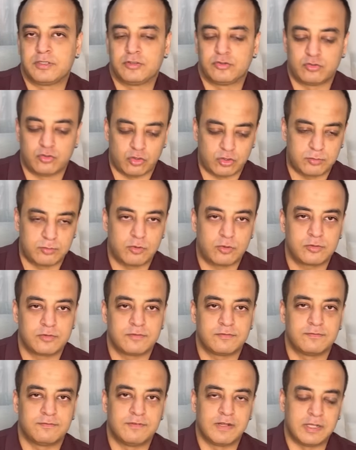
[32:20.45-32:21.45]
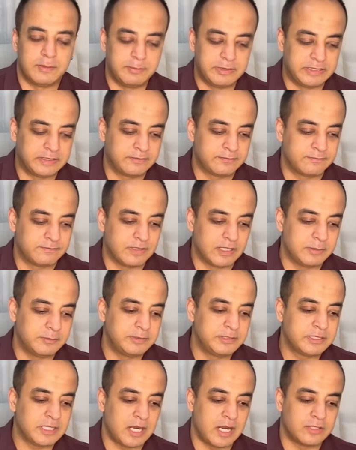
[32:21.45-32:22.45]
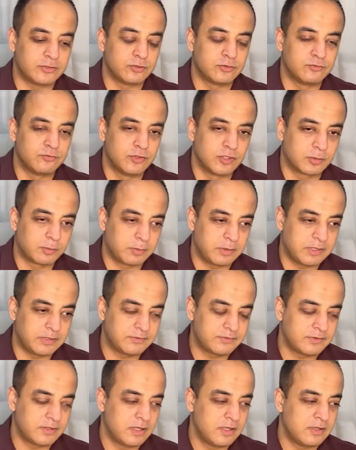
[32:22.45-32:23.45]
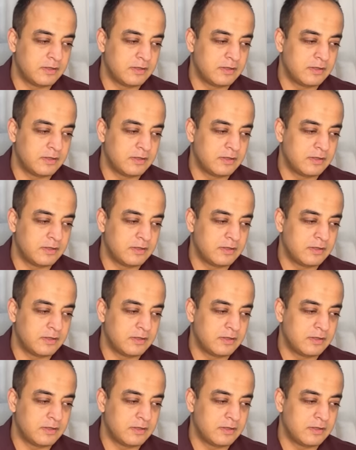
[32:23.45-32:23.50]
is all about well being, well being at your workplace,